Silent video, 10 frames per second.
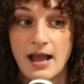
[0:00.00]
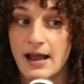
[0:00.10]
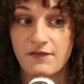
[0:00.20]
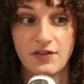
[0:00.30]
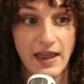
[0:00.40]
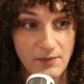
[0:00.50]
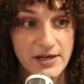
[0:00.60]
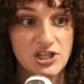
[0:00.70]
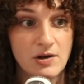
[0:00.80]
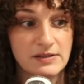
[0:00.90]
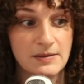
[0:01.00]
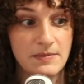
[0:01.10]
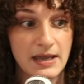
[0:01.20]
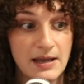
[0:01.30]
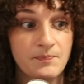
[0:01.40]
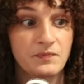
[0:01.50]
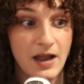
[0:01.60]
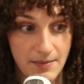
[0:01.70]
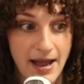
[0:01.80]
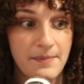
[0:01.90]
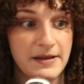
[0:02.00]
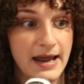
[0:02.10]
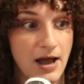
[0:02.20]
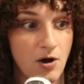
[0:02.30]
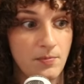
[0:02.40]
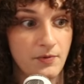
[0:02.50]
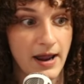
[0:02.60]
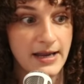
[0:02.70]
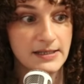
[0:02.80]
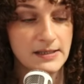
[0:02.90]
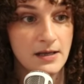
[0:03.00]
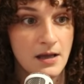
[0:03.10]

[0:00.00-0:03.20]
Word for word: If they reach out to me, I'm happy to help, right?